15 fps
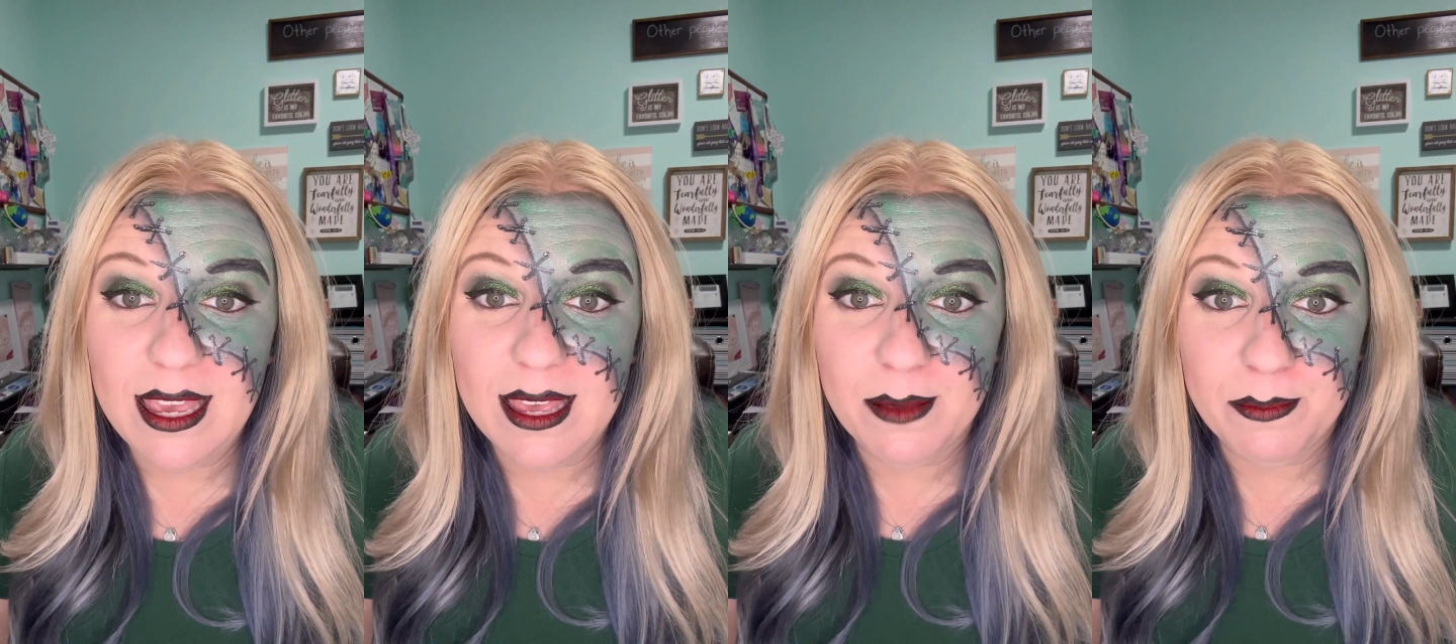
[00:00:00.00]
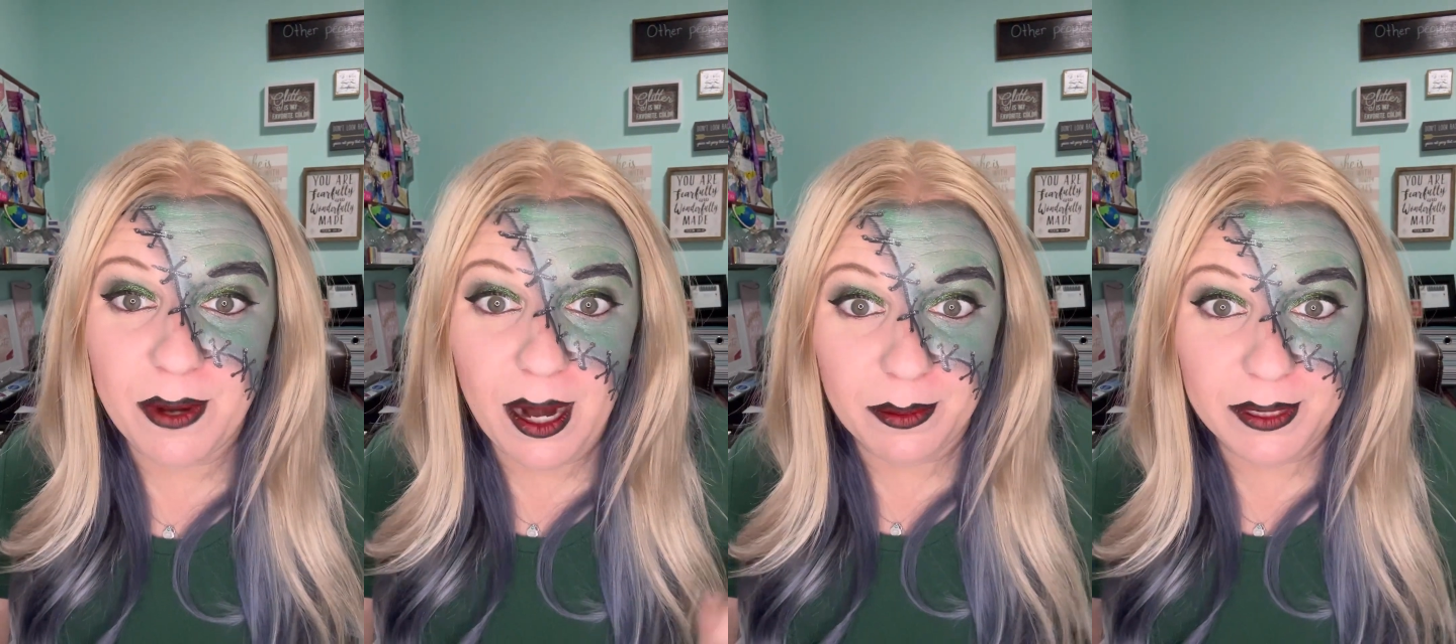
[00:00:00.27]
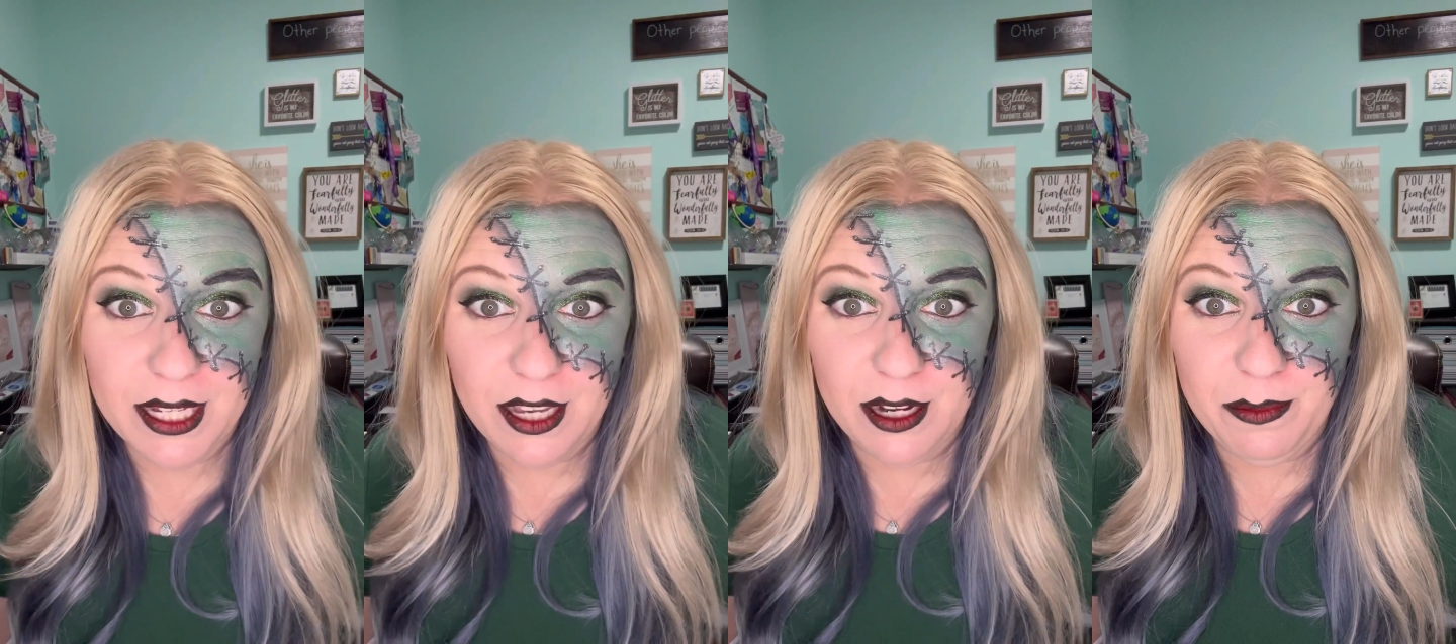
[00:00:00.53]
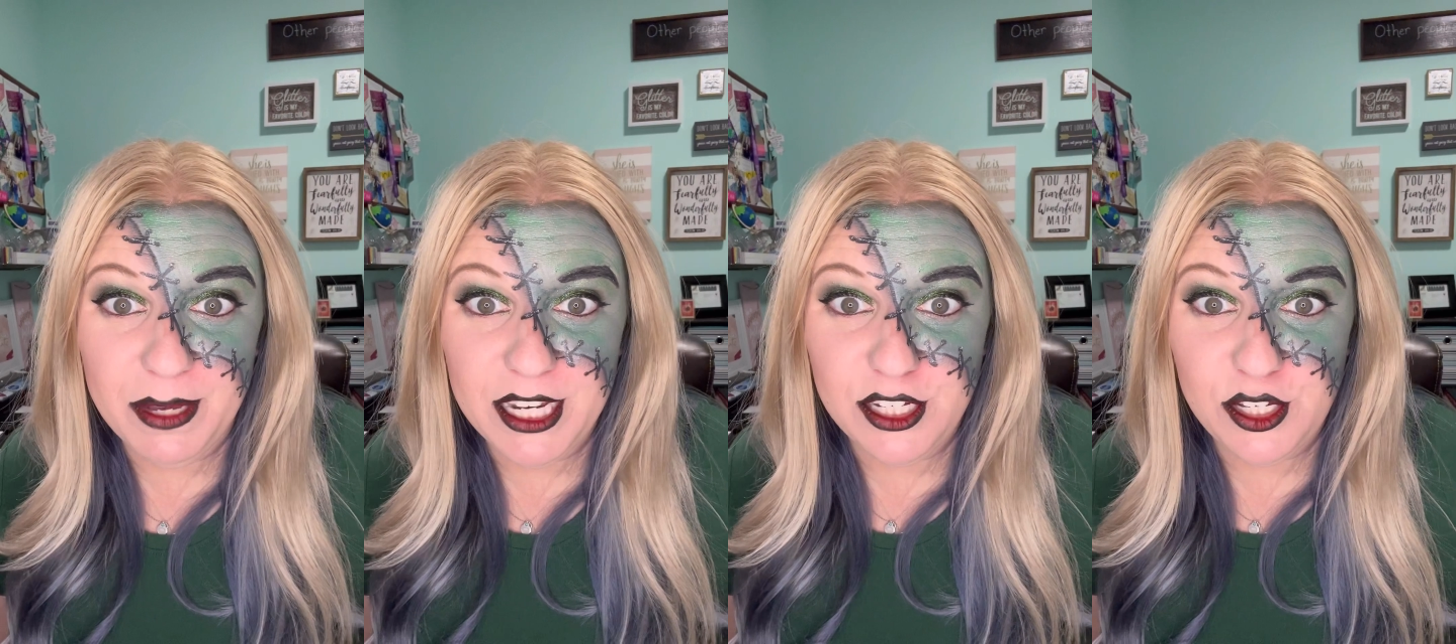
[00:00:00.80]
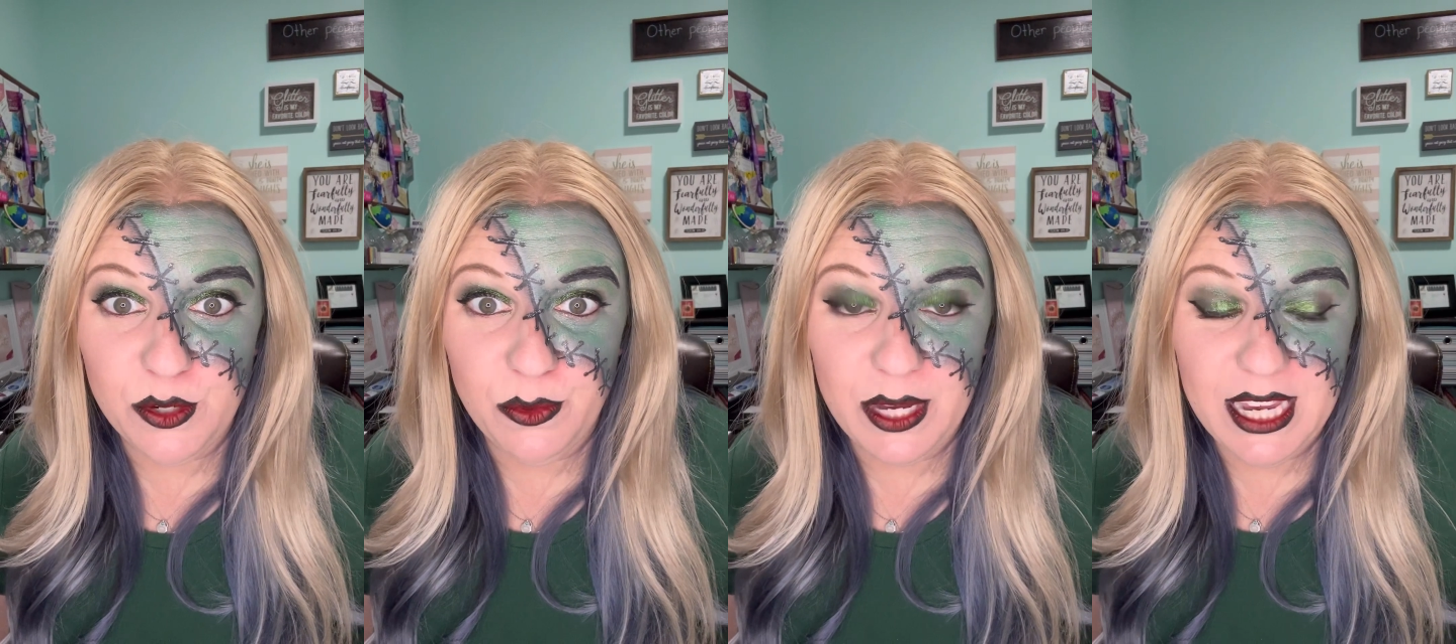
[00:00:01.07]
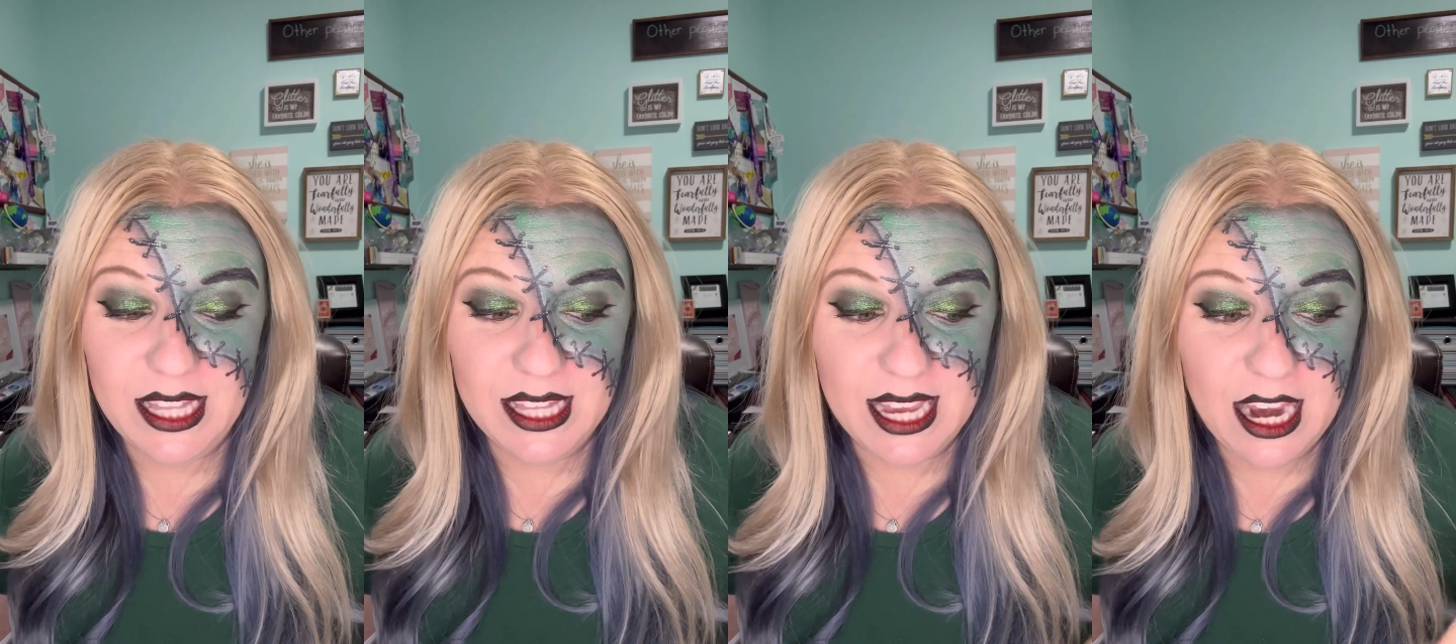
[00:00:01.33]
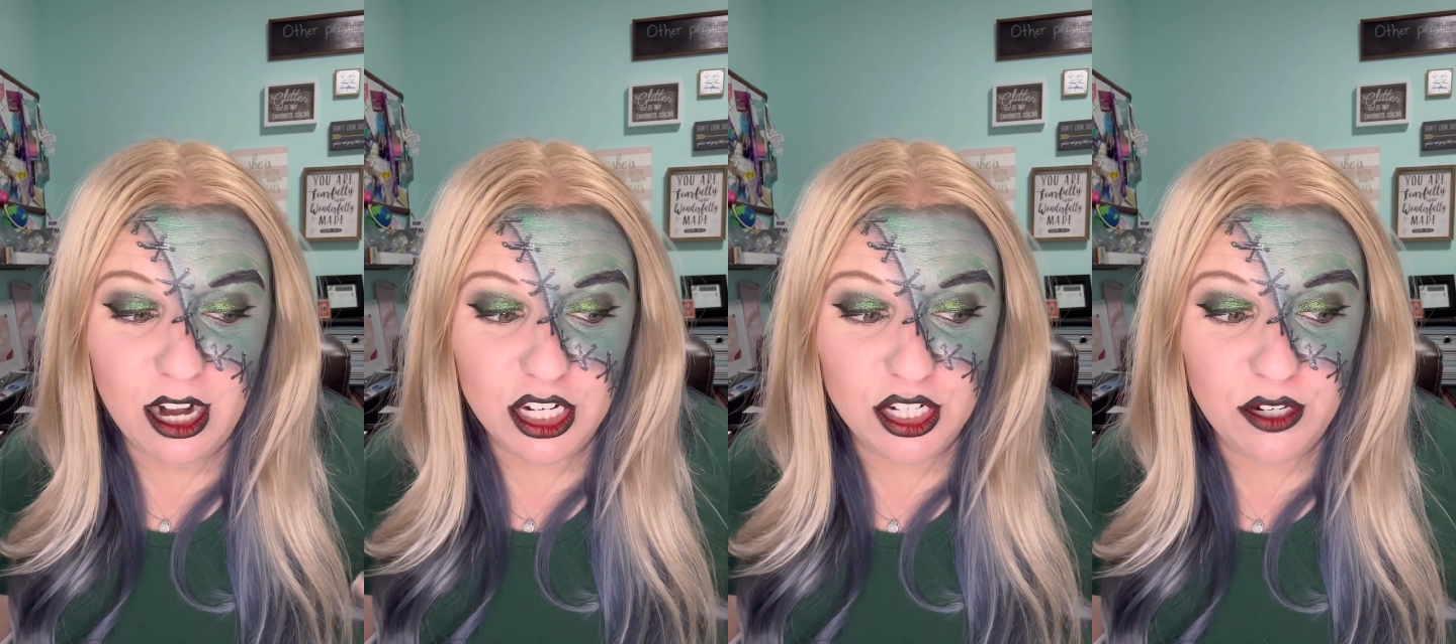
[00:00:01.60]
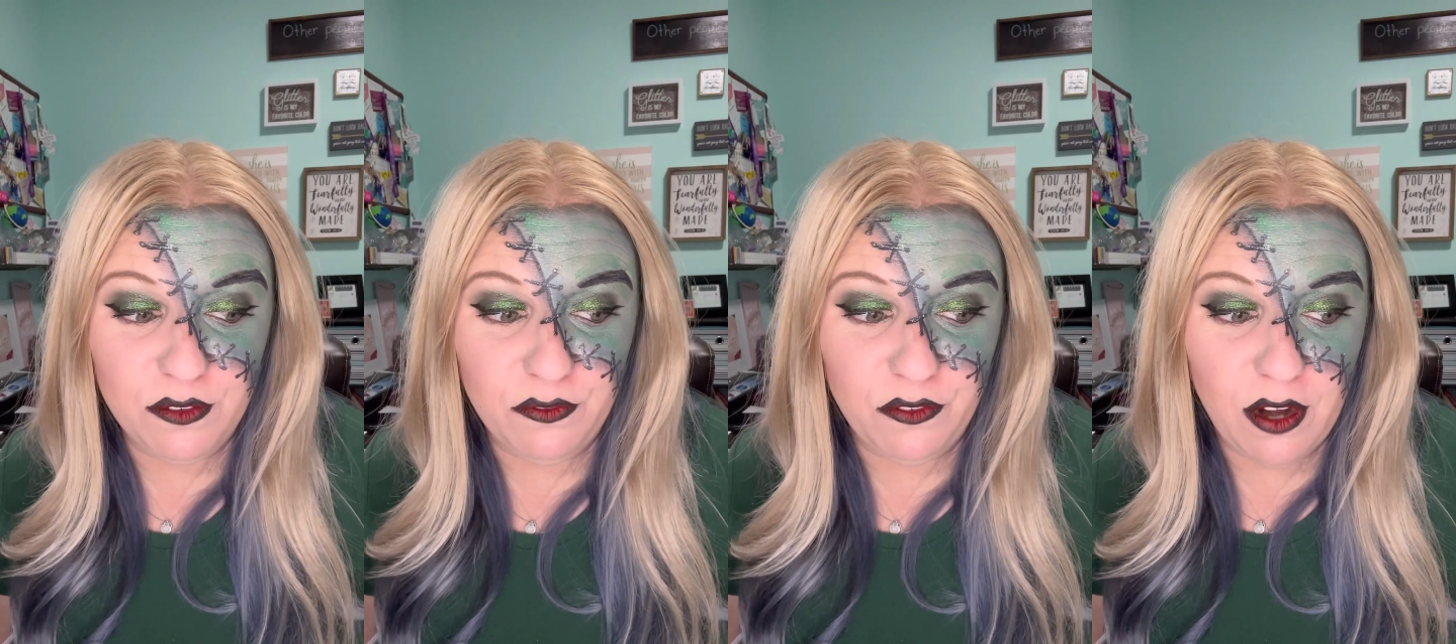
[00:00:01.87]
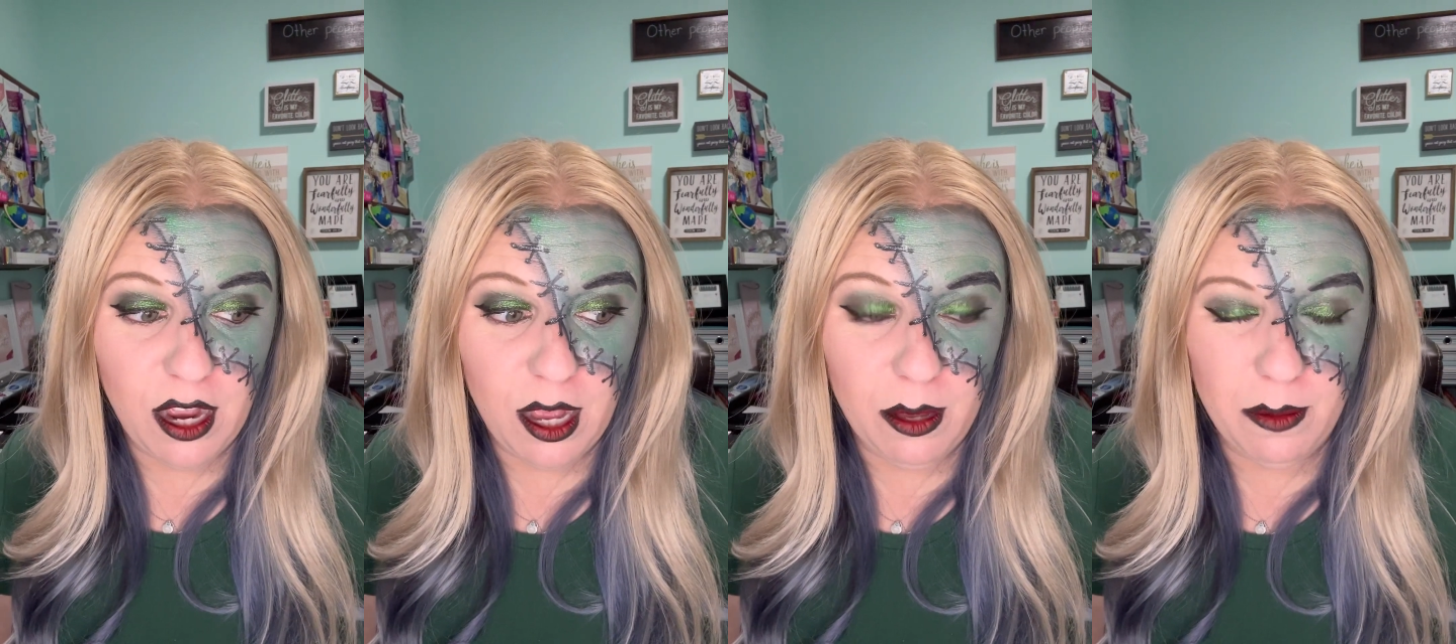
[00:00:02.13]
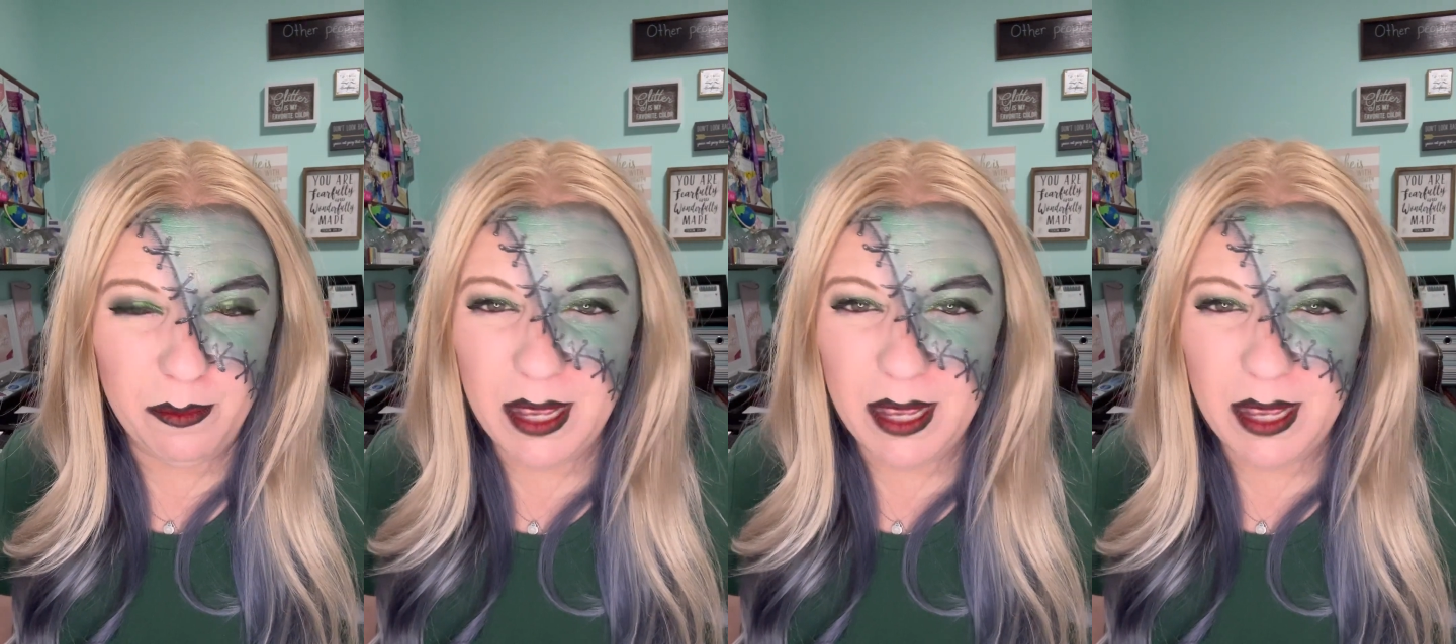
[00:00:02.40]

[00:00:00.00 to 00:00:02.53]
am probably going to be doing the character from,